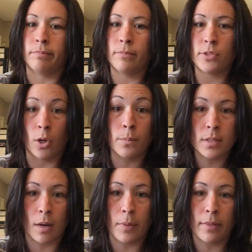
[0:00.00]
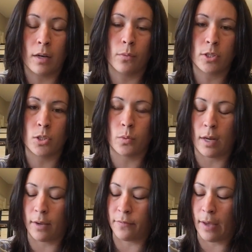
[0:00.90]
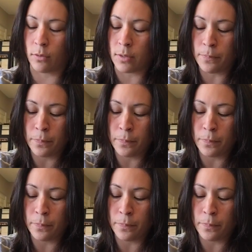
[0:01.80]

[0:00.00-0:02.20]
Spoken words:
soap scum in there, which is what I have found.